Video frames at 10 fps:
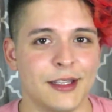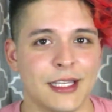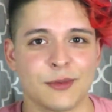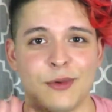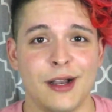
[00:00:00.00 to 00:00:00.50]

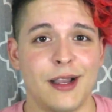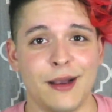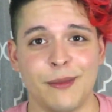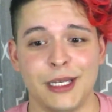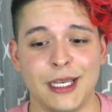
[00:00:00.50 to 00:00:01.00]
That's why
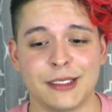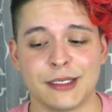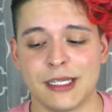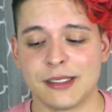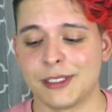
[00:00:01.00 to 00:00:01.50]
I'm a licensed
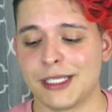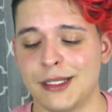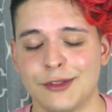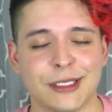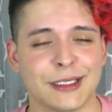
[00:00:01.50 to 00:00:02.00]

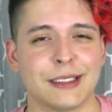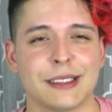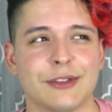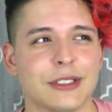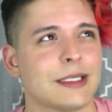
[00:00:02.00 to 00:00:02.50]
cosmetologist because
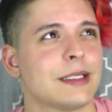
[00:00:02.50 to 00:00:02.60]
it just